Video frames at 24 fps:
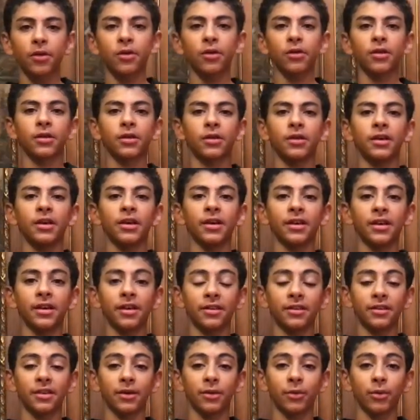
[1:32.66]
called a DNA
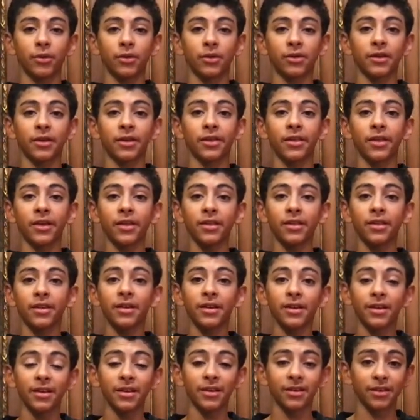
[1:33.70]
sequence, and that
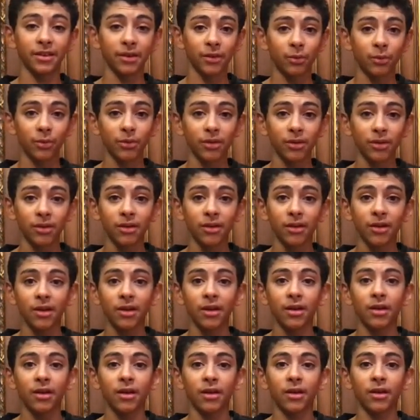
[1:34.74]
DNA sequence
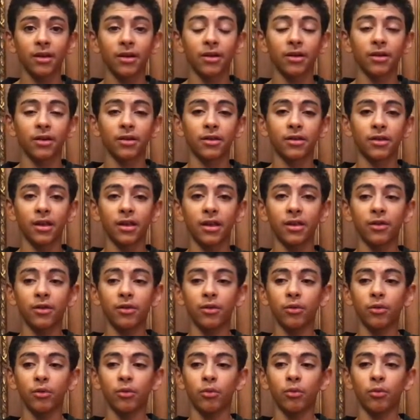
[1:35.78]
tells
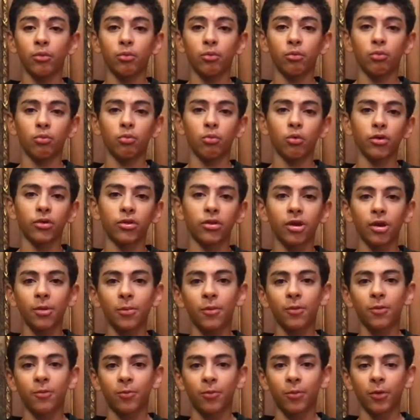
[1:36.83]
you what type
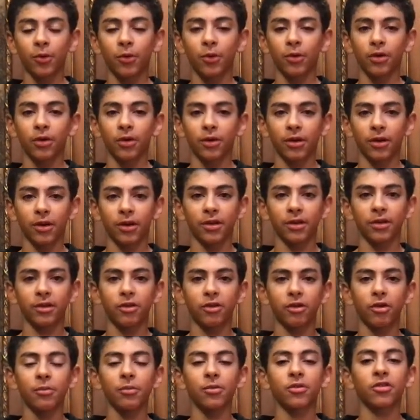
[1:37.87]
of
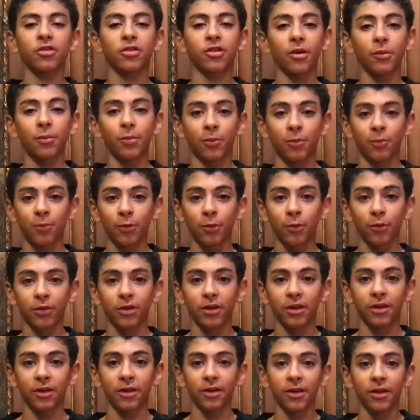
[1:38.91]
determines the type of
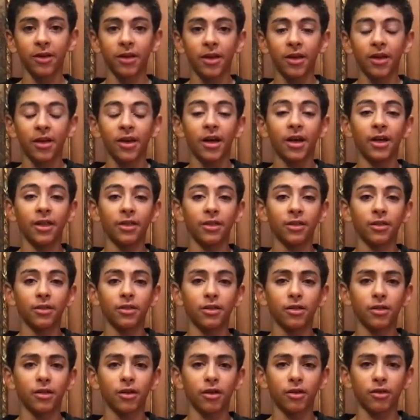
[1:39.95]
protein,
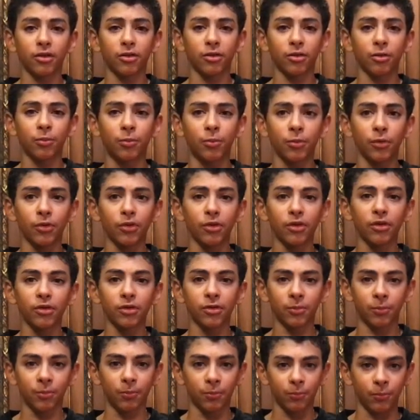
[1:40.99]
and
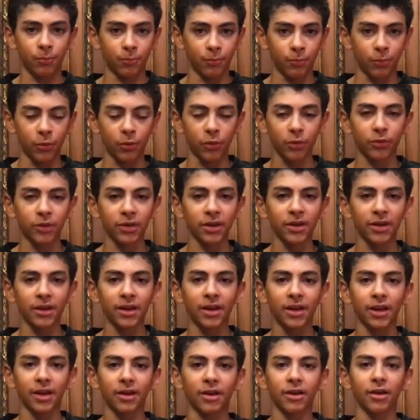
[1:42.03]
this protein
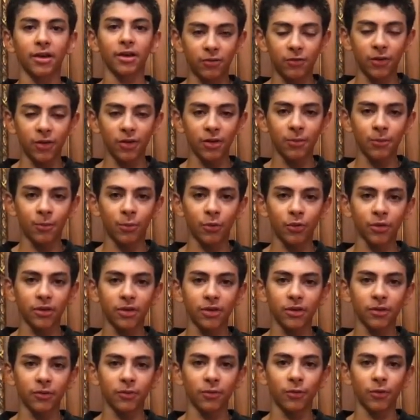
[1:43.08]
can it's very
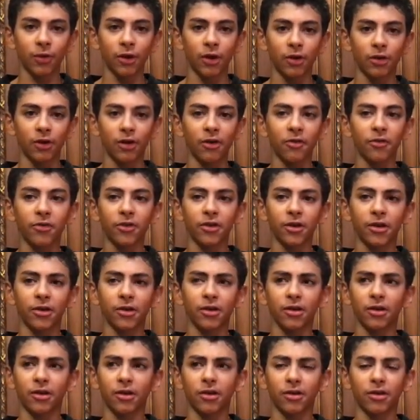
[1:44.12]
important for our lives
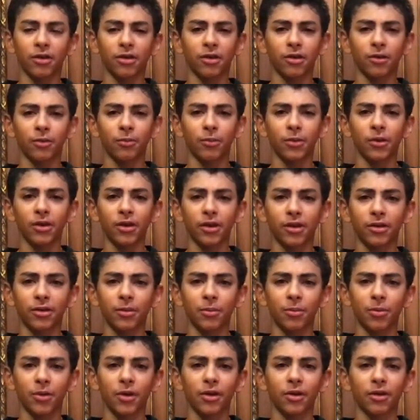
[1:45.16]
because it could be like
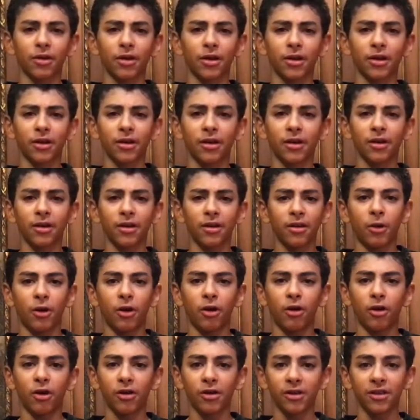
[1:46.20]
something like a
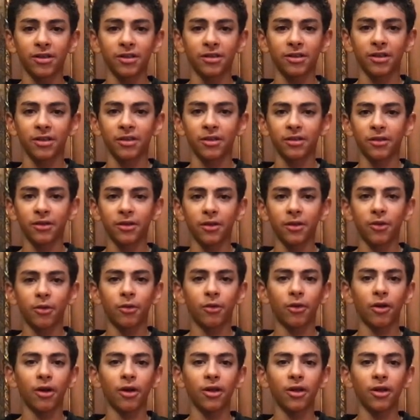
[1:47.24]
heart disease or